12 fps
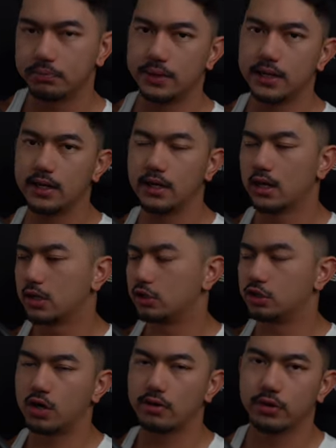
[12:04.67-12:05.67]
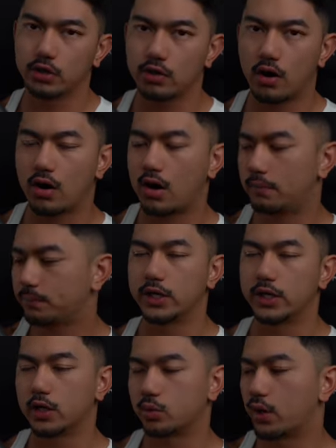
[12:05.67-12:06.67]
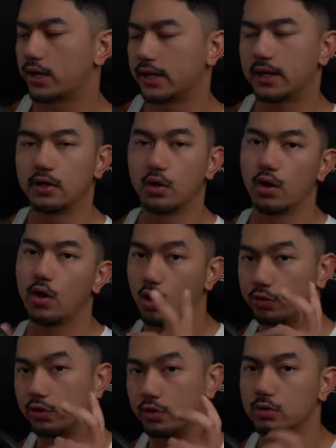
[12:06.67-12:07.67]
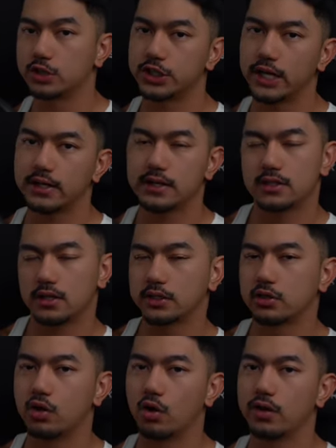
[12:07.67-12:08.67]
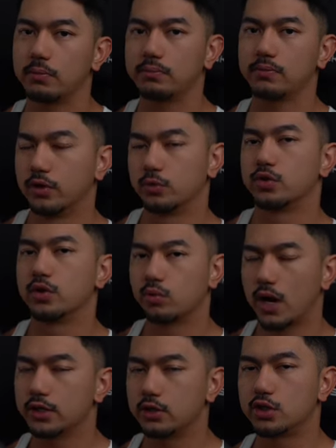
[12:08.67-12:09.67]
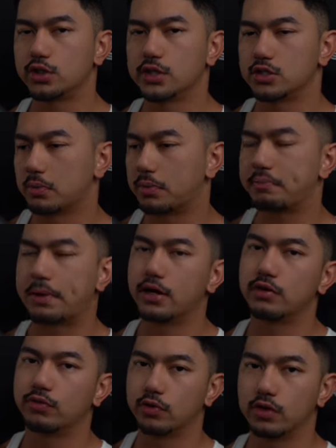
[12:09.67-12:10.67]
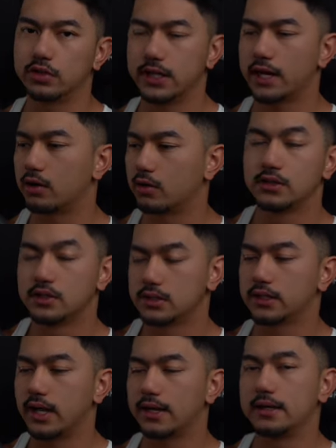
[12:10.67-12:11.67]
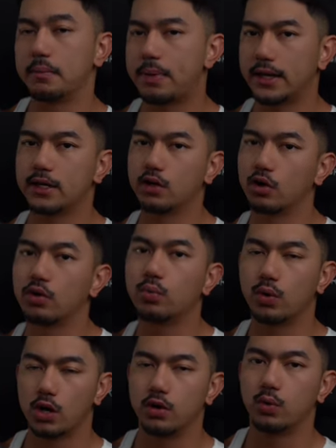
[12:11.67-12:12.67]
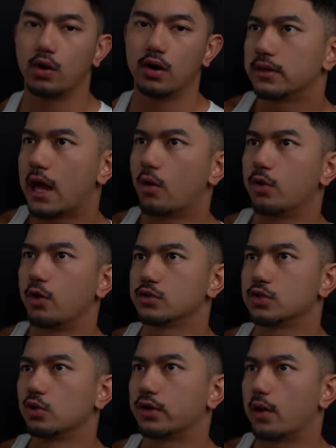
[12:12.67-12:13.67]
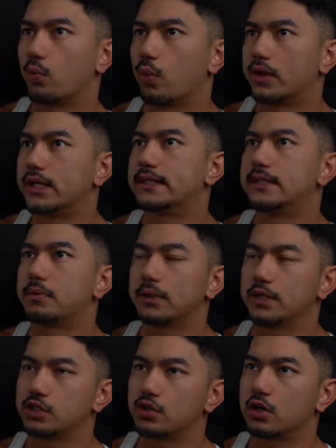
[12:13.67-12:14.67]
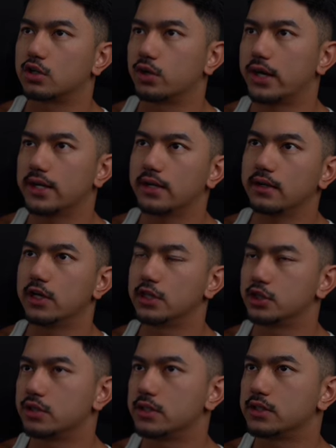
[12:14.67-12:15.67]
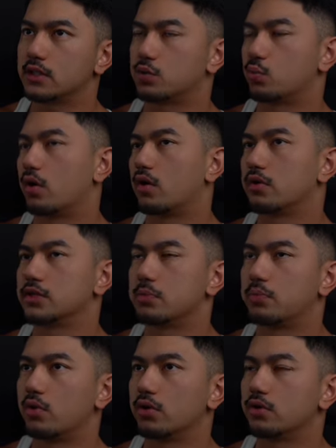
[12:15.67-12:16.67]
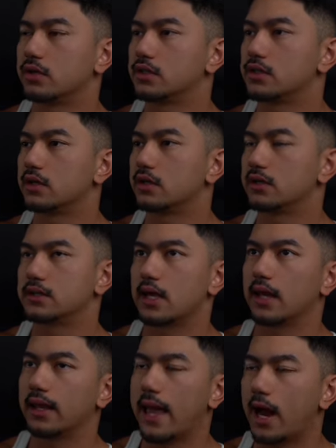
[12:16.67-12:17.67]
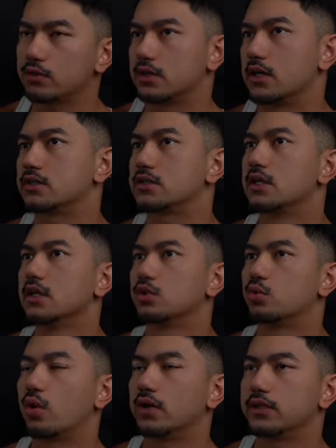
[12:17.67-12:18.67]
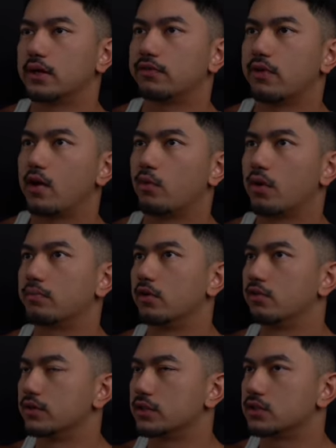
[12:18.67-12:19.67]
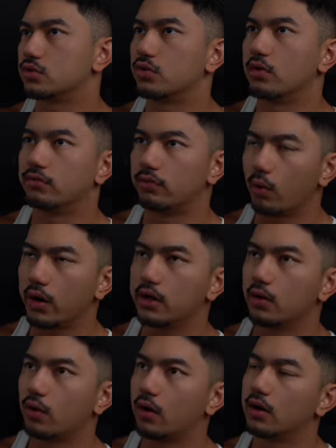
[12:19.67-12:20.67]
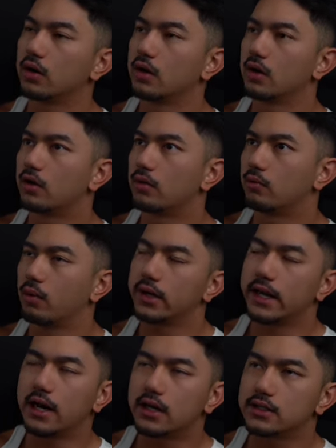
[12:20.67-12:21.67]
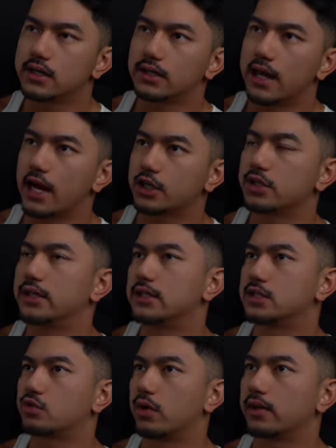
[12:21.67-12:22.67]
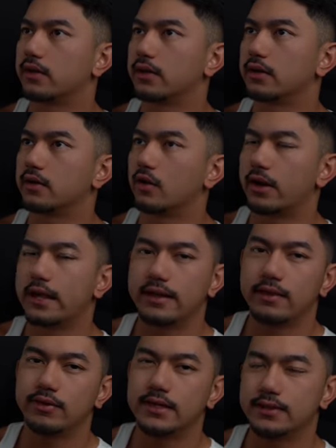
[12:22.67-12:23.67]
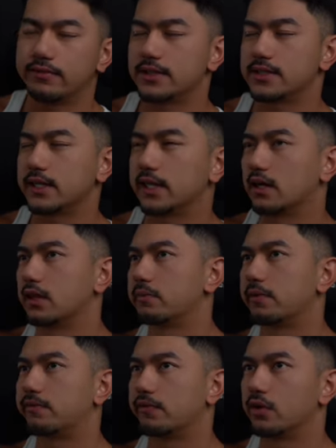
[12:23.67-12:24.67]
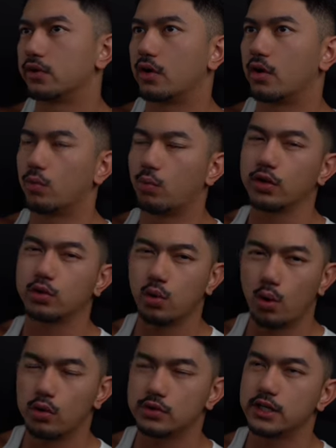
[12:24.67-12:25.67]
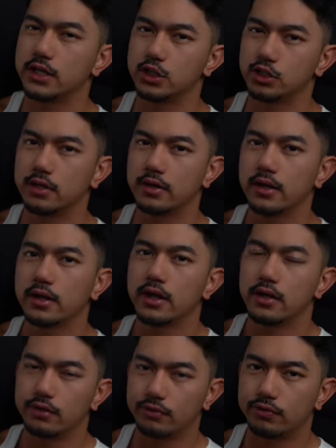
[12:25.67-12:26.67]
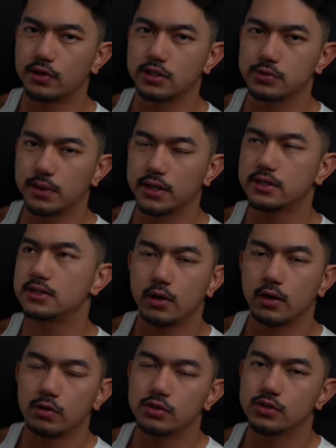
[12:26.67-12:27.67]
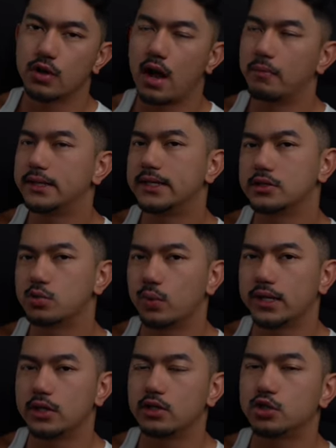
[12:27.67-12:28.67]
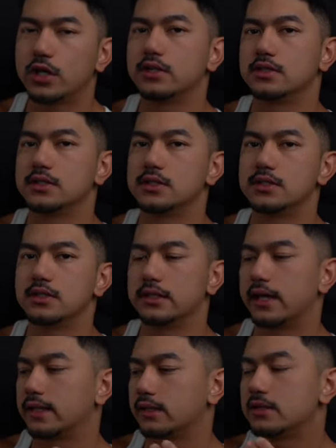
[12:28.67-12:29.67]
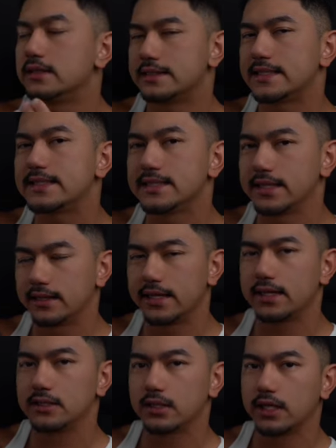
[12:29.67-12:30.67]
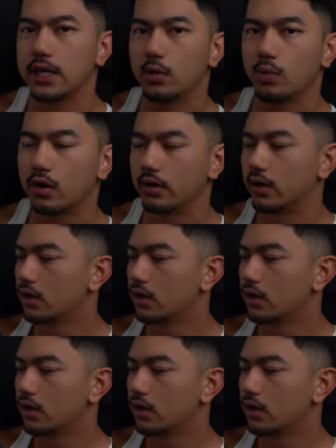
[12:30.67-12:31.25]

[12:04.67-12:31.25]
to B, you're driving a car, we can create an on the go shake, as I like to call them, filled with the right nutrients to prepare you for your day, or just again, depending on where you are. Now, we also look at when they typically start training. Injuries as well is important to consider. This allows us to identify what movements to avoid or what areas that actually need strengthening and even investigate a little bit further on what caused that injury in the first place. And also, how many days a week can you train consistently? And consistently is a key word.